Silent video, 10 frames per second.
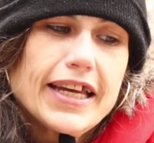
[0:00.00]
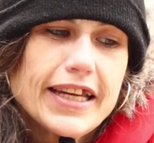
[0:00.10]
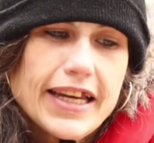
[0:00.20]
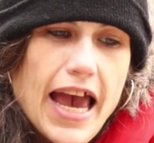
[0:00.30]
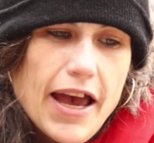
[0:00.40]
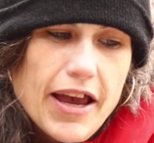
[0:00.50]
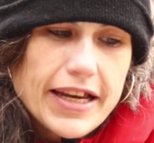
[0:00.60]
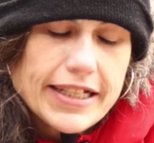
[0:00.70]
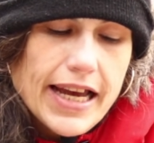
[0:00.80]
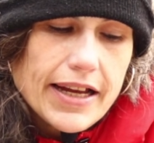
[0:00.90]
He
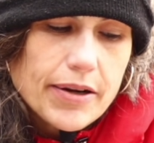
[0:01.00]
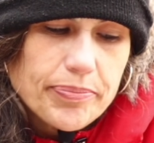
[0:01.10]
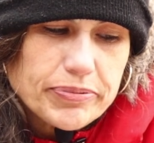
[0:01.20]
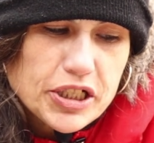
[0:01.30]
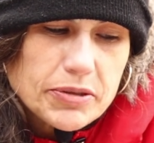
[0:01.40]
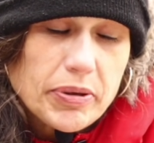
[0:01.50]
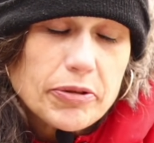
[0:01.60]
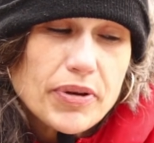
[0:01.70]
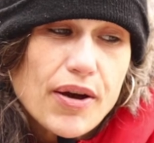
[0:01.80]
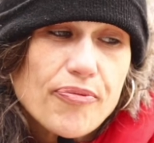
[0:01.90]
had just
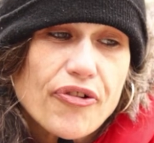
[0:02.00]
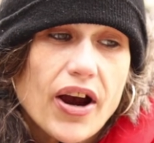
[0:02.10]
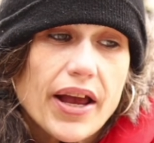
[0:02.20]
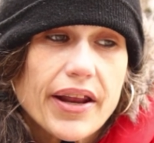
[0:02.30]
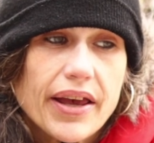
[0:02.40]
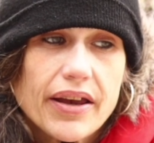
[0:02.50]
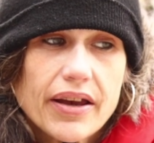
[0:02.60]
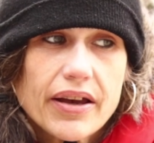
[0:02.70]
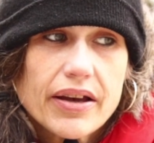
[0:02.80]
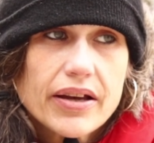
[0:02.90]
picked me up Friday